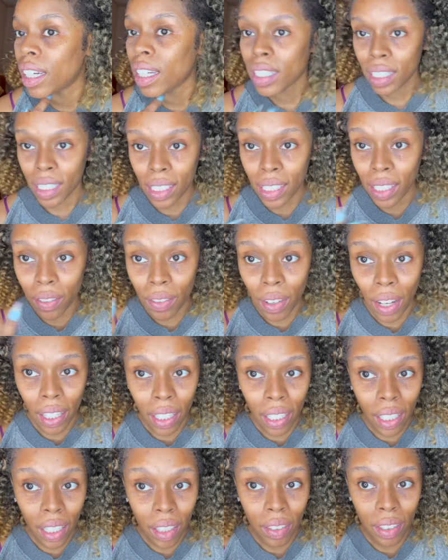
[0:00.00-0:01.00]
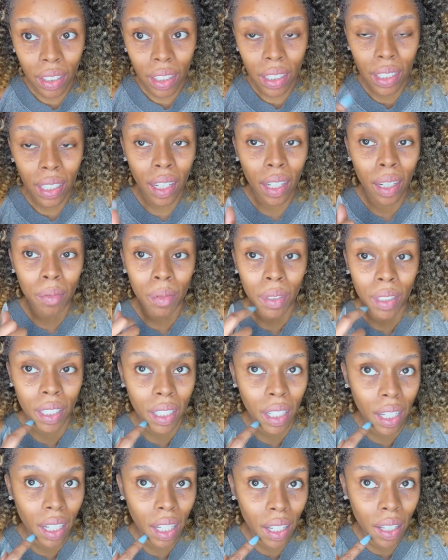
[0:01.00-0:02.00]
to see if I can cover this up, to
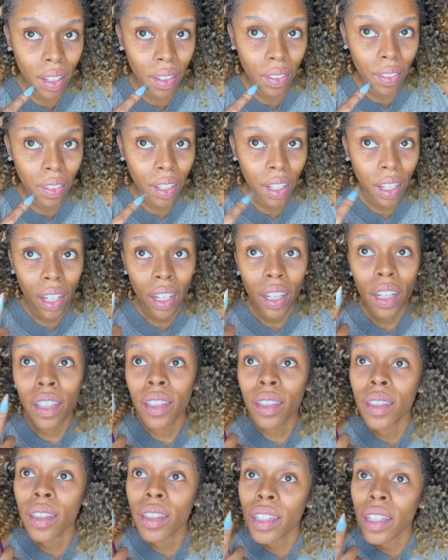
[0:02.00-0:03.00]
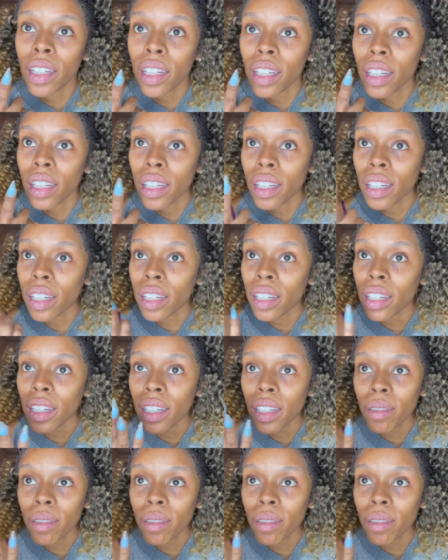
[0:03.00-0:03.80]
see if the